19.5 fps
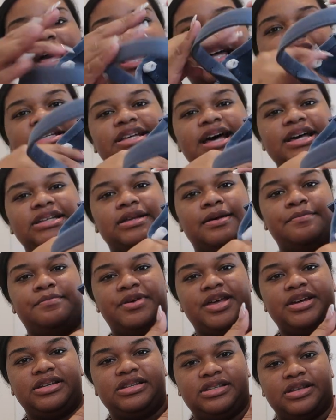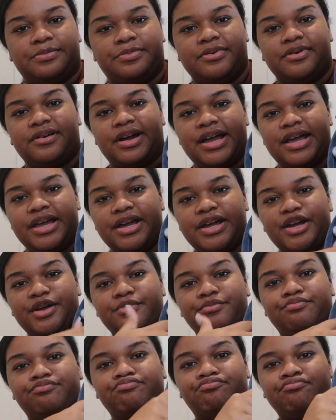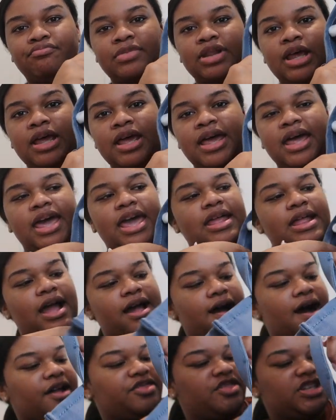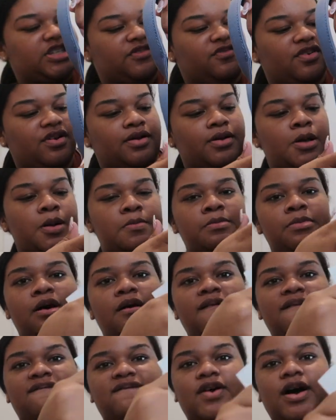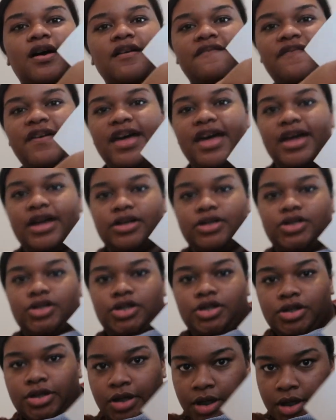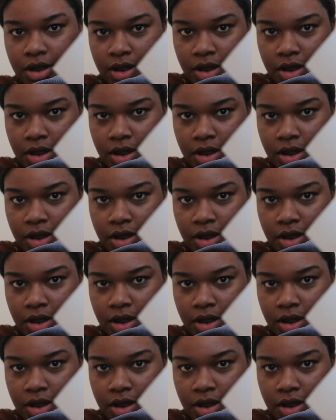it just has a big zipper right here. And I got this from Farfetch.